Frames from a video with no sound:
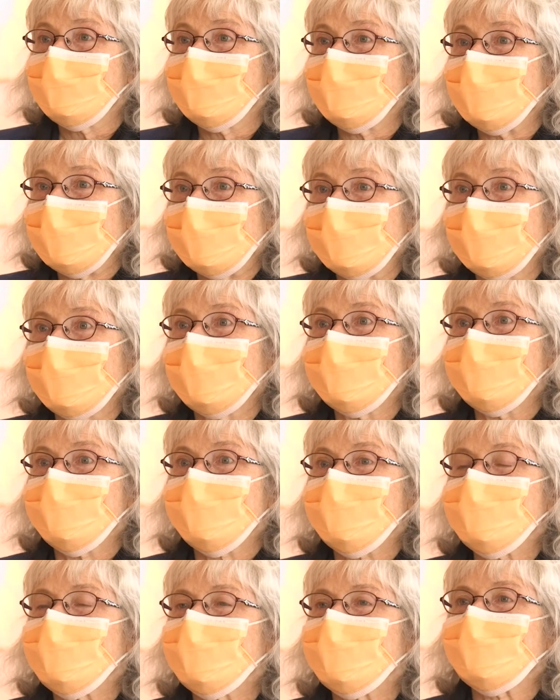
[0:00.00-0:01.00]
but I
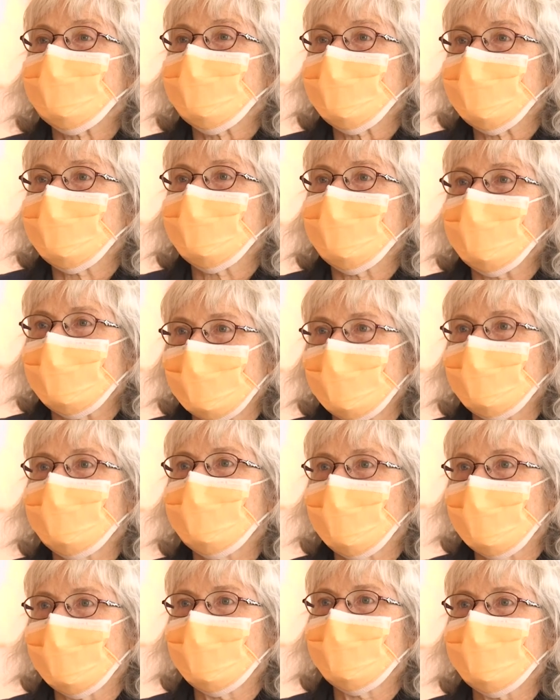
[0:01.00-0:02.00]
still feel like I'm
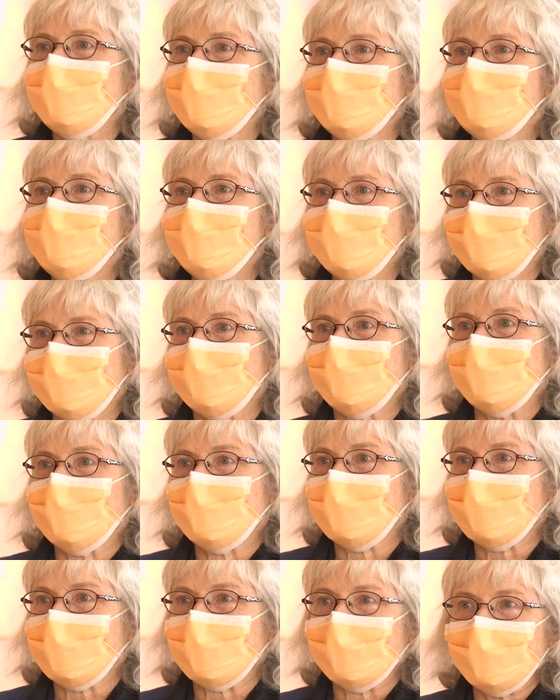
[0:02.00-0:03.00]
part of this
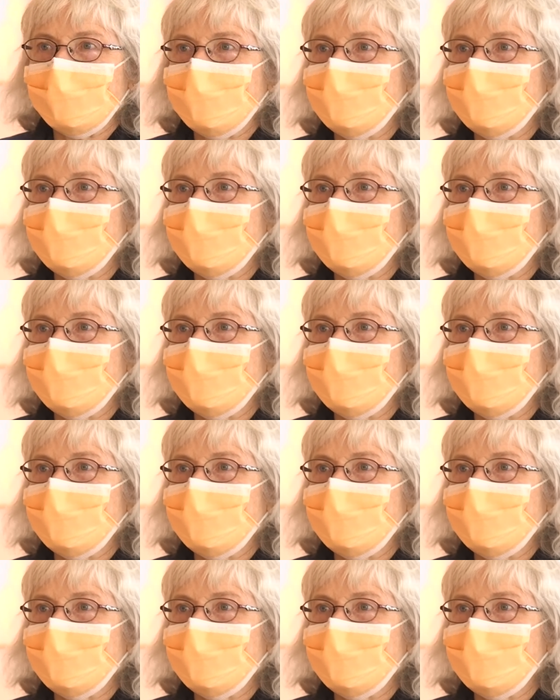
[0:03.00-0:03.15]
family.